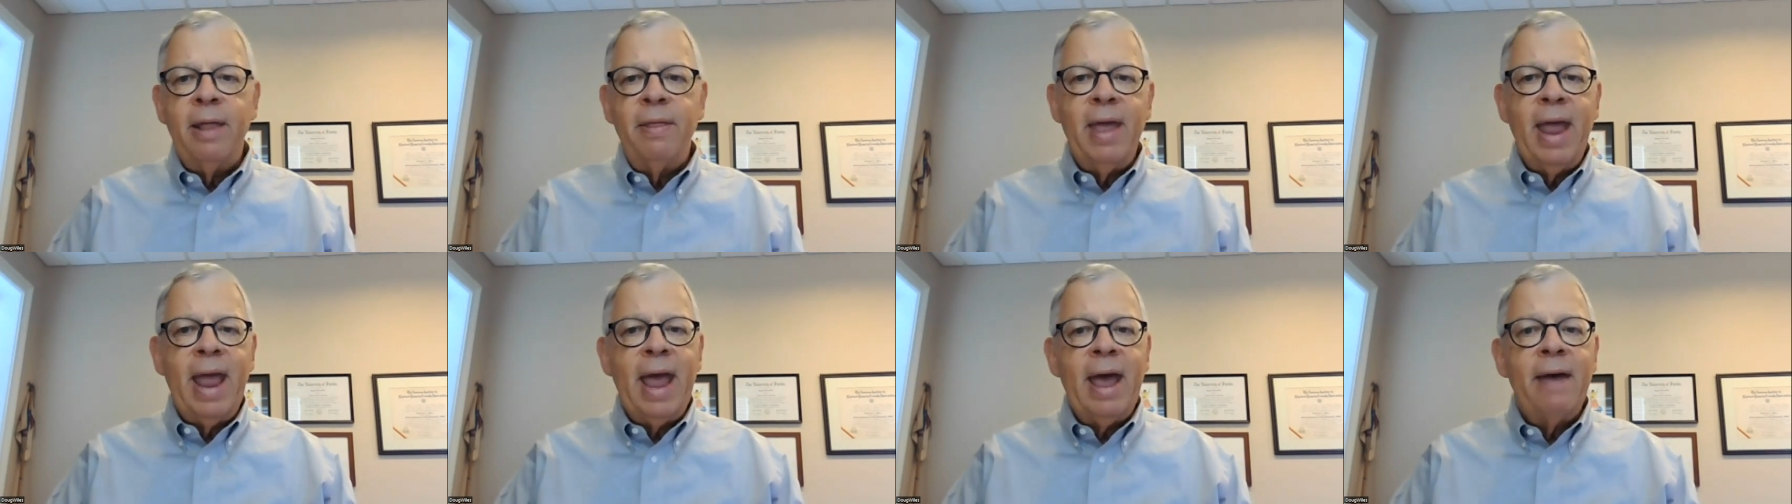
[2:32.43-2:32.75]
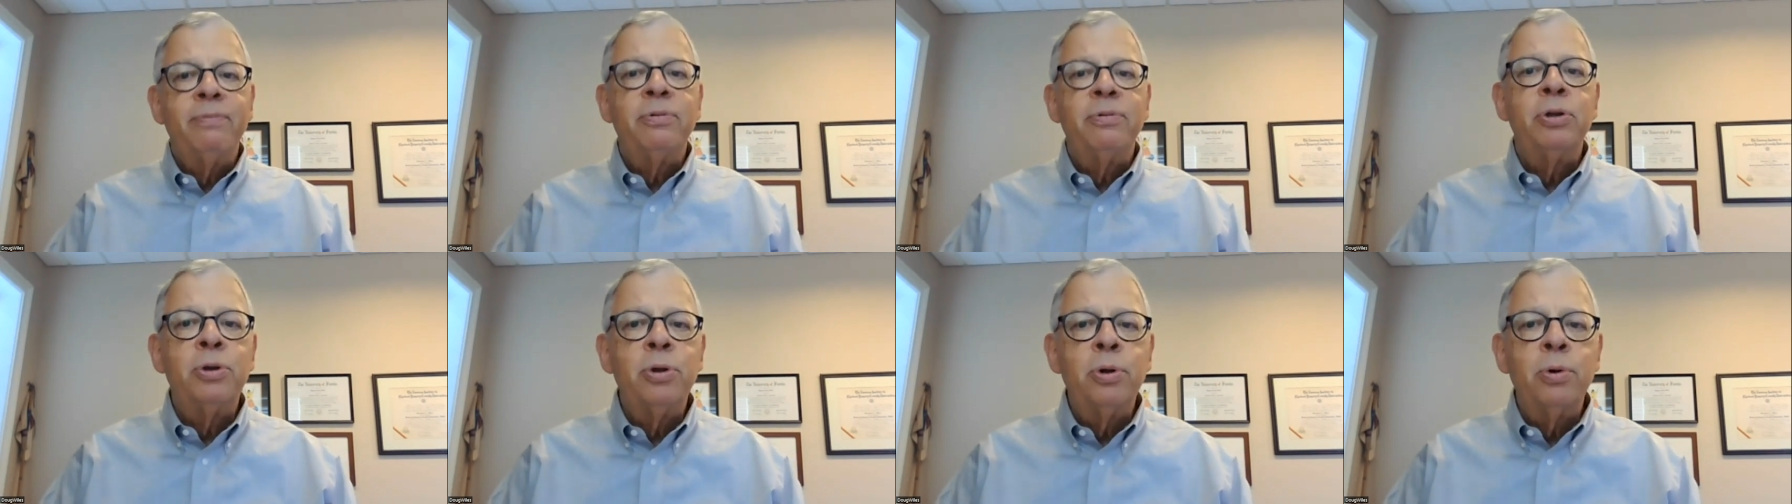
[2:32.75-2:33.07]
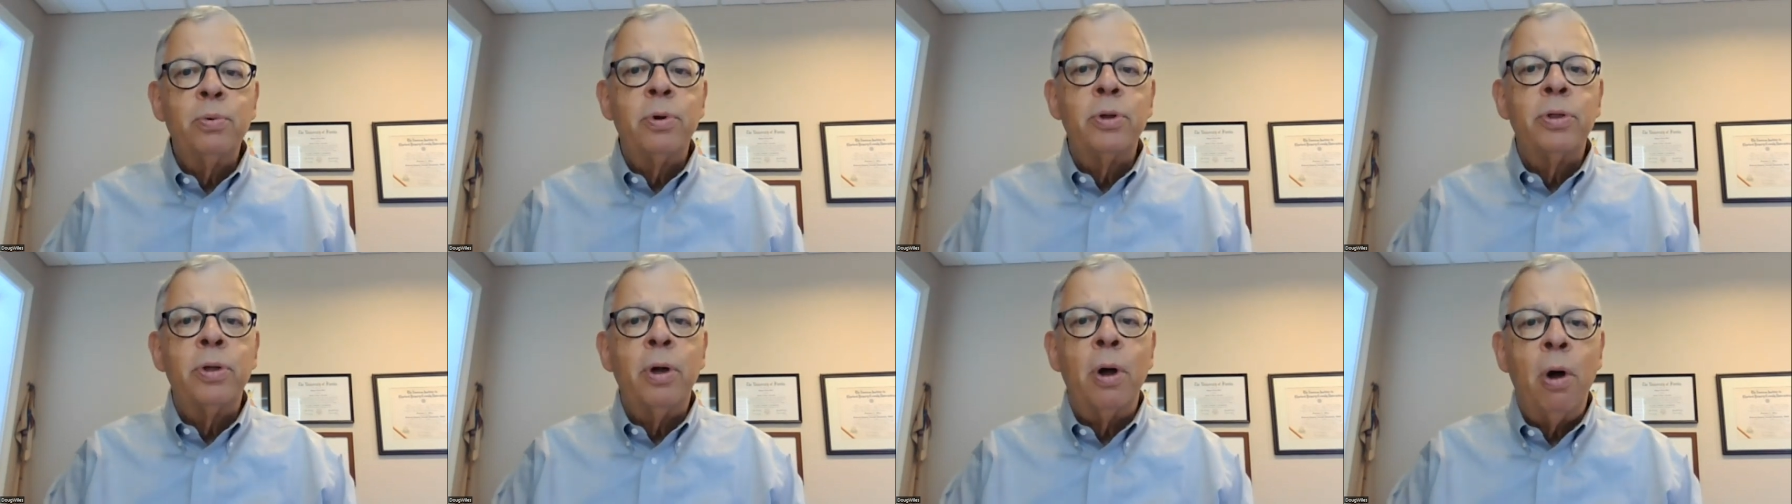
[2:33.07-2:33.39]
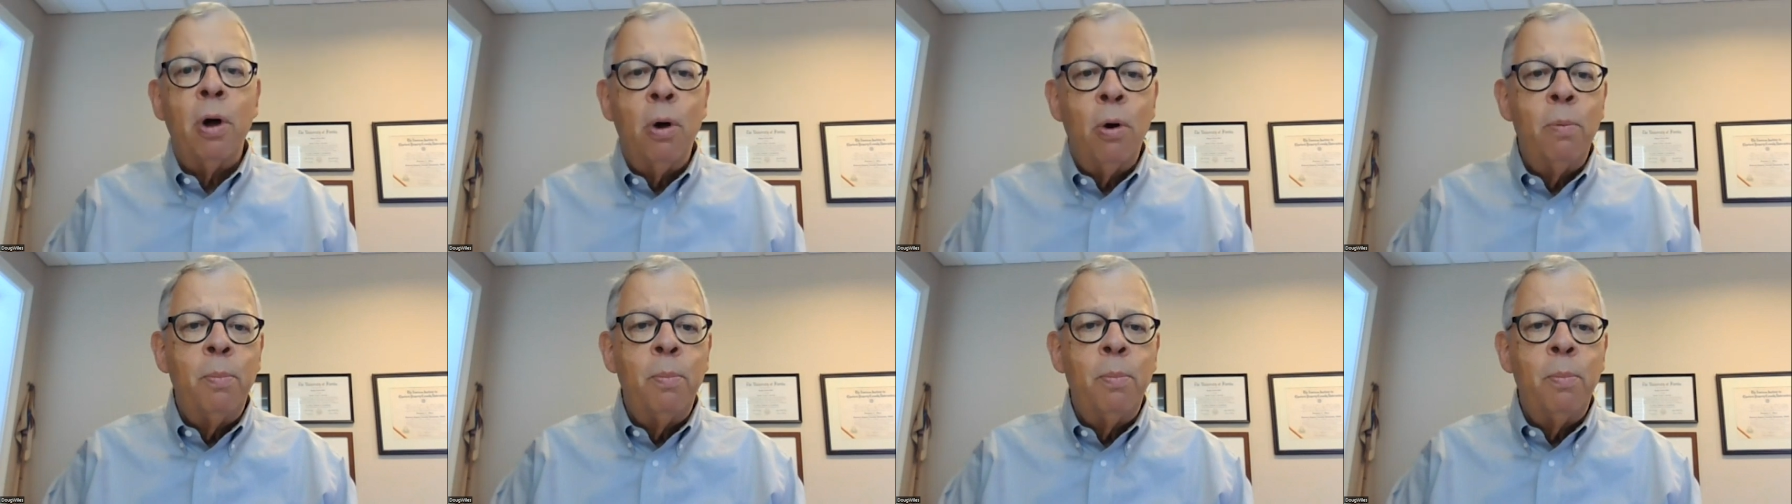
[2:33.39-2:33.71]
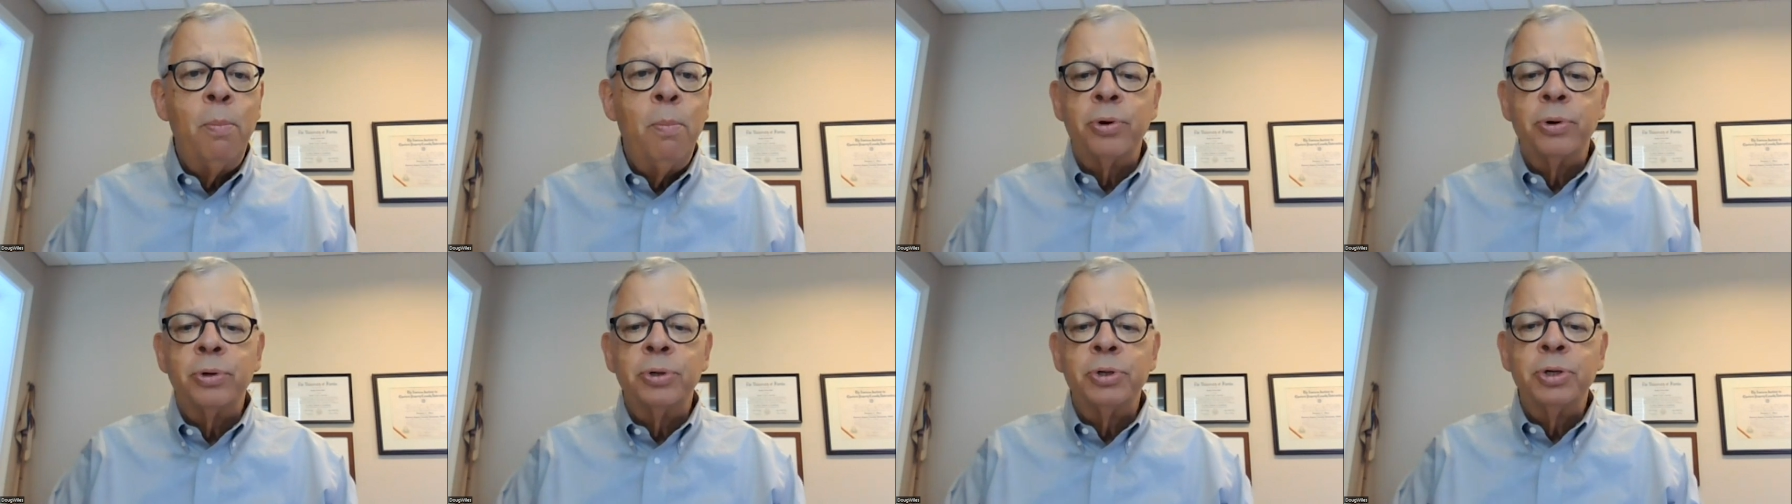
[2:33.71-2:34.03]
and they have to do with
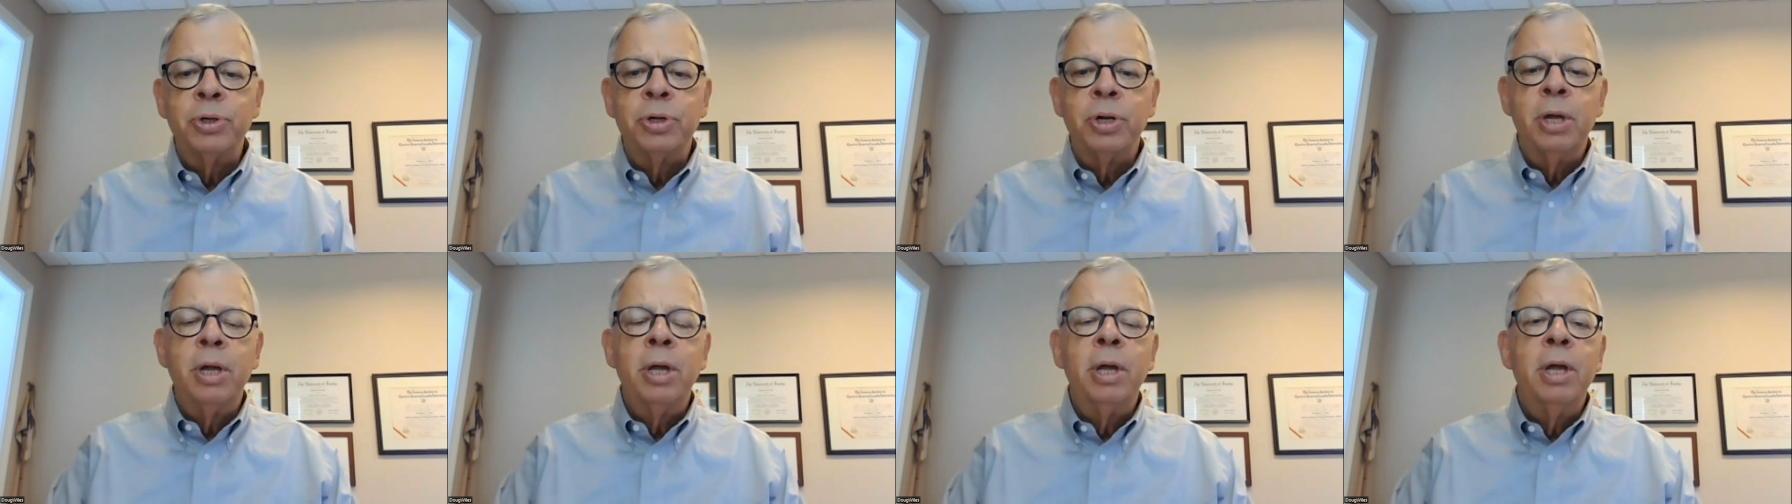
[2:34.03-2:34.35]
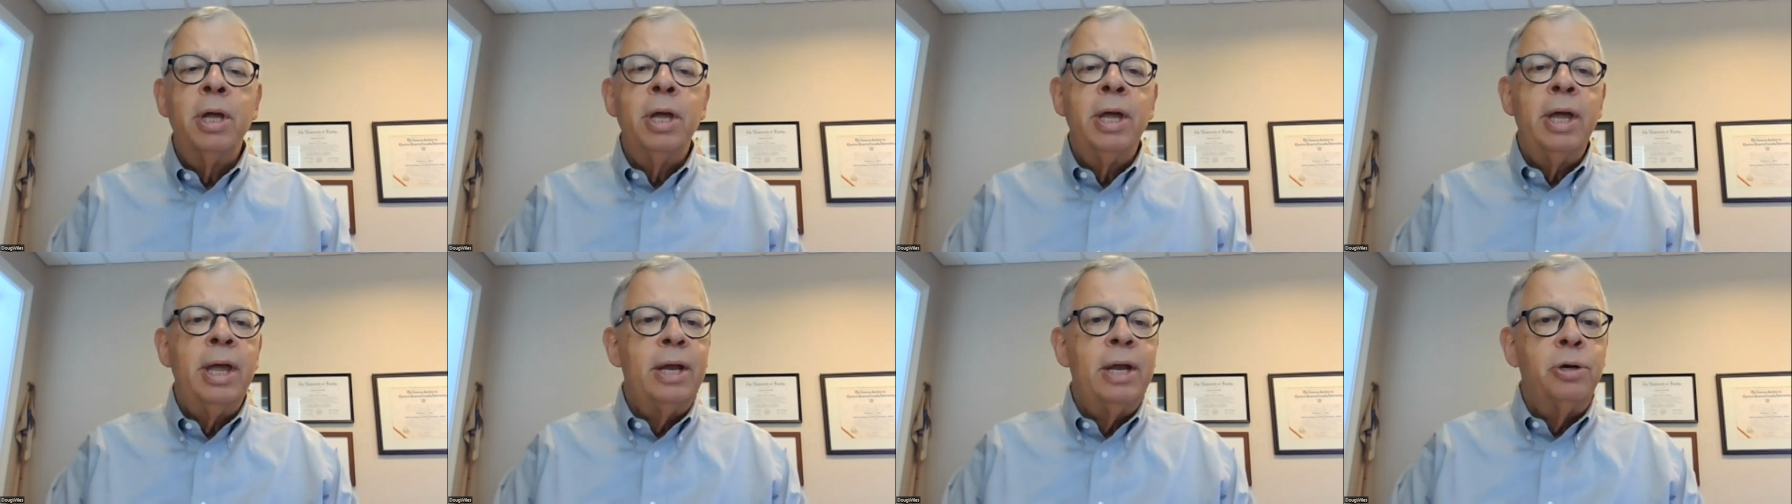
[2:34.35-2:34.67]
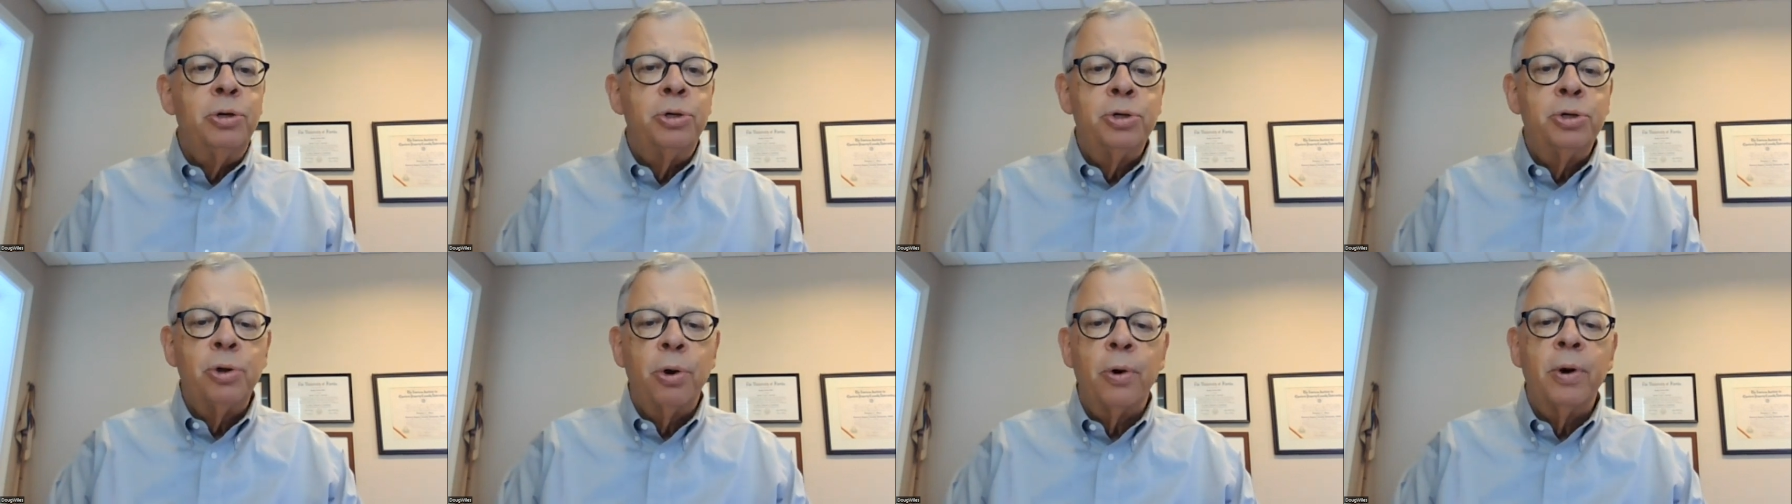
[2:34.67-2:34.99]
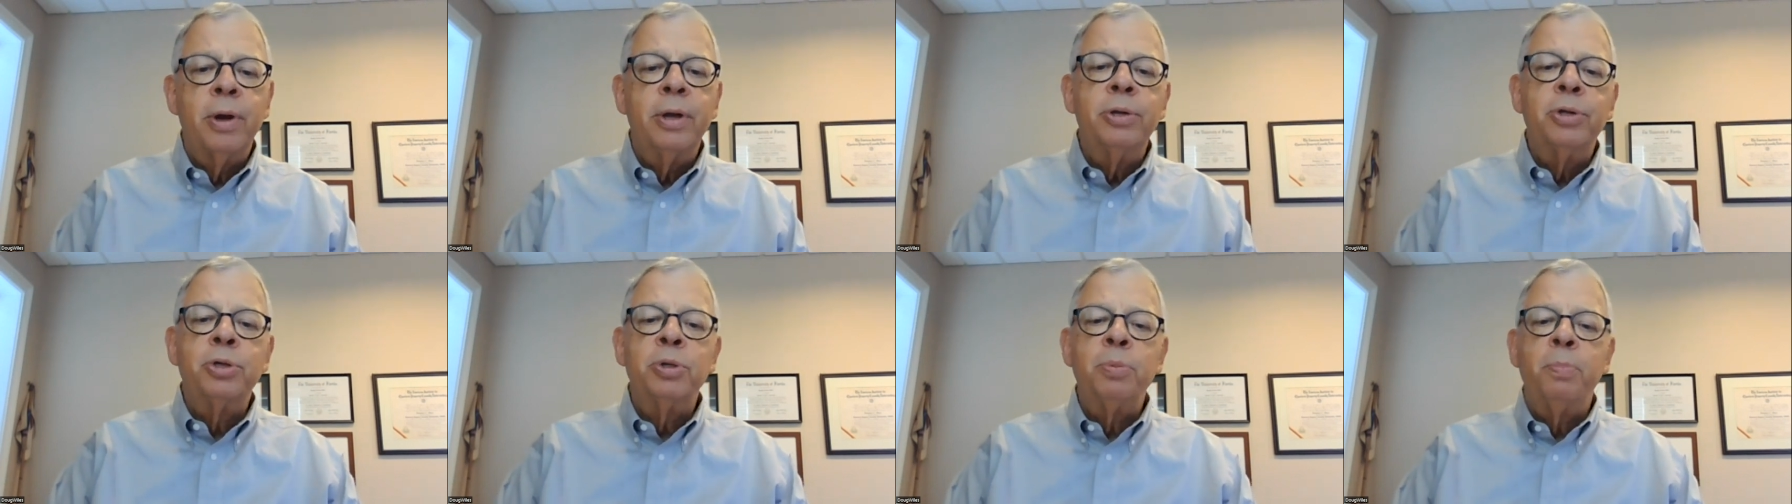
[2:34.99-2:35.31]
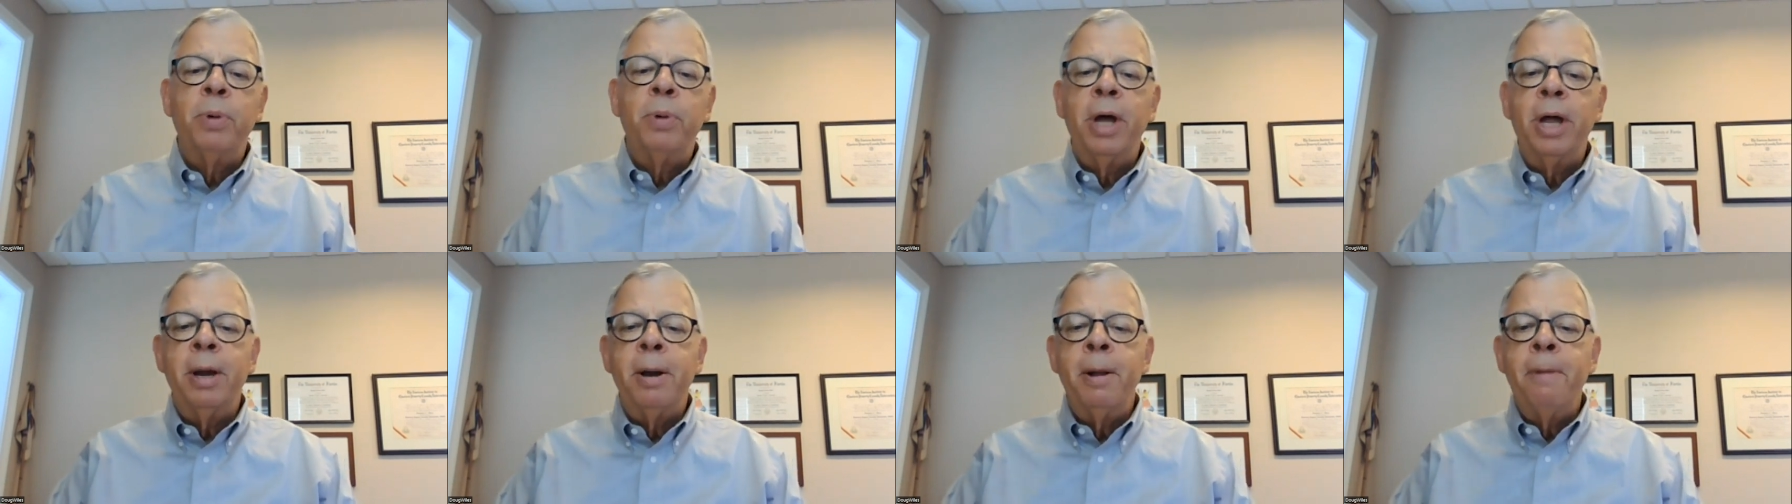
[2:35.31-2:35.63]
homeowners insurance,
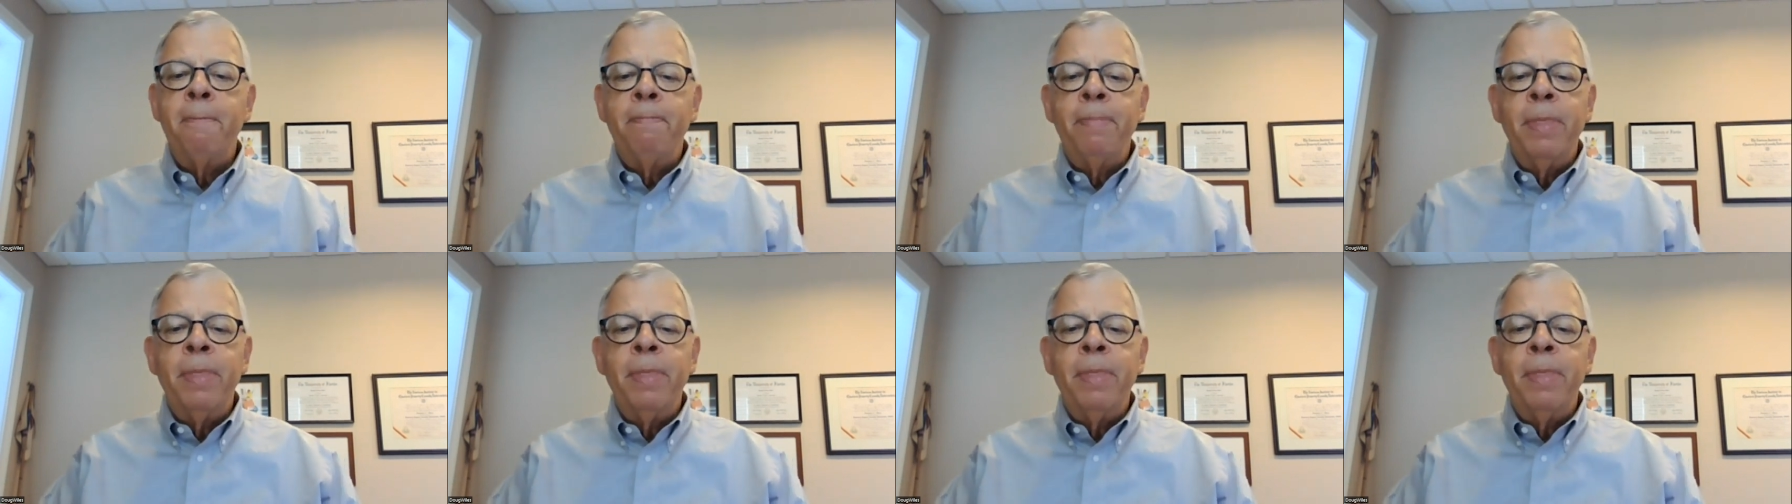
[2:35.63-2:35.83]
but